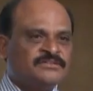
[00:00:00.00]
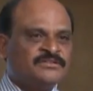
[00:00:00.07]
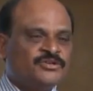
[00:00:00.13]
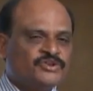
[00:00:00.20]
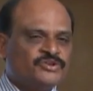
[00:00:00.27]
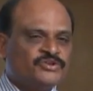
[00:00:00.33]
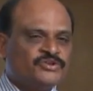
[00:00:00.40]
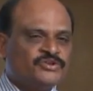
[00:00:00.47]

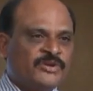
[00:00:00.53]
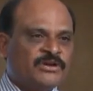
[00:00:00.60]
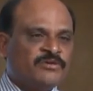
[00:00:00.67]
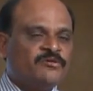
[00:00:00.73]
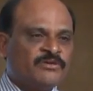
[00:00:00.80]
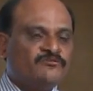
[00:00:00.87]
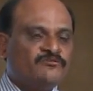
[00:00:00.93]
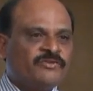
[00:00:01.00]
You should be
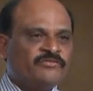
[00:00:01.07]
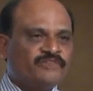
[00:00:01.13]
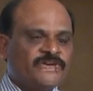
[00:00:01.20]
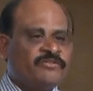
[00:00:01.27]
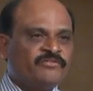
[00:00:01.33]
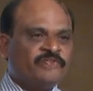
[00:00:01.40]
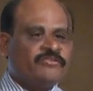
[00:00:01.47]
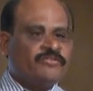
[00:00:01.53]
able to give a
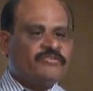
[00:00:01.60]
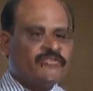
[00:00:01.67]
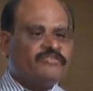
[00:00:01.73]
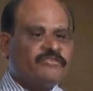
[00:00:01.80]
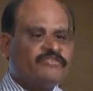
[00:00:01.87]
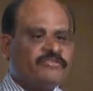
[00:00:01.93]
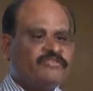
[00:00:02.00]
different kind of